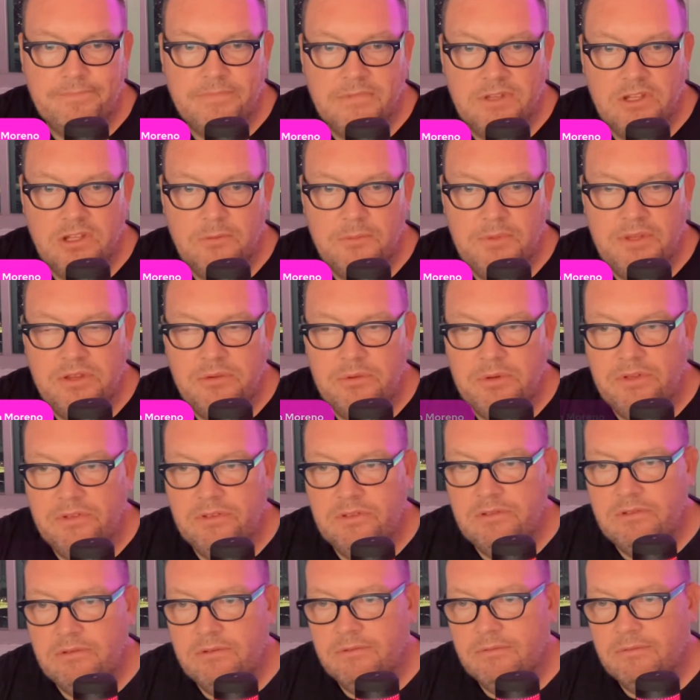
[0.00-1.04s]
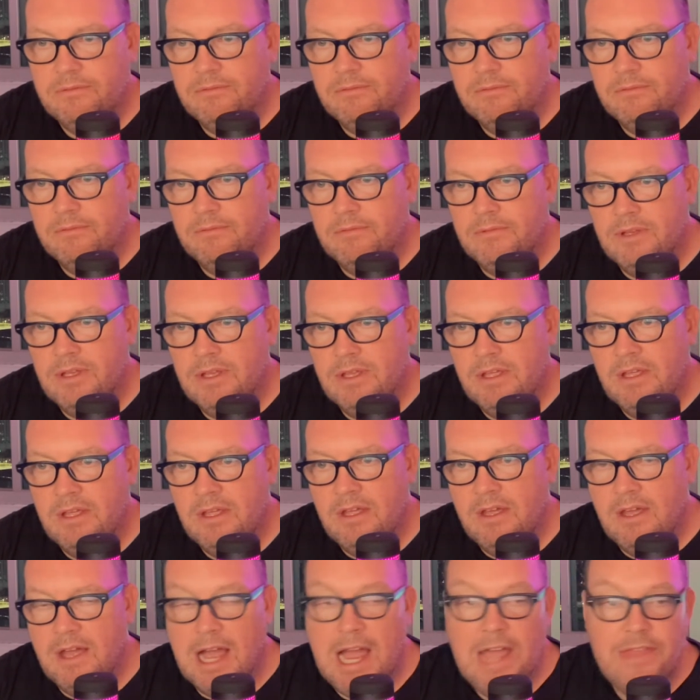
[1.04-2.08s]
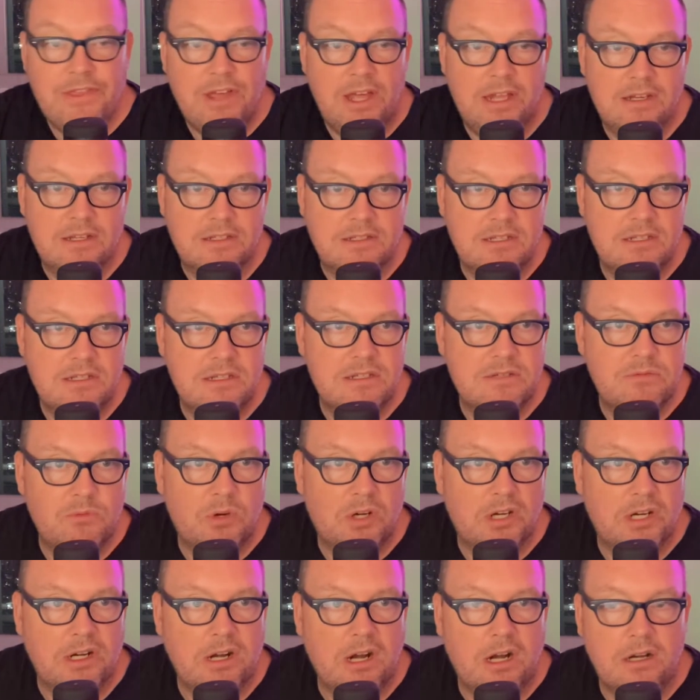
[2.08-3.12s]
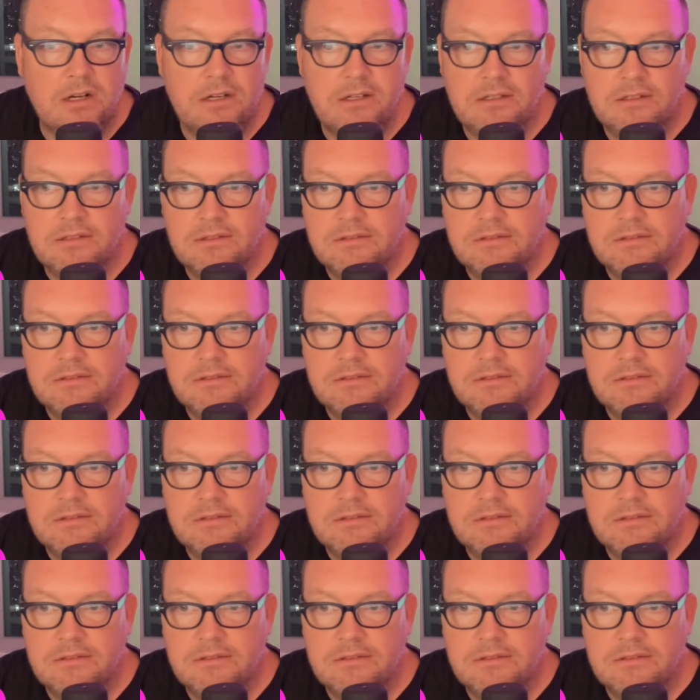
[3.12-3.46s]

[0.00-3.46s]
the reason. I thought because he's just working hard.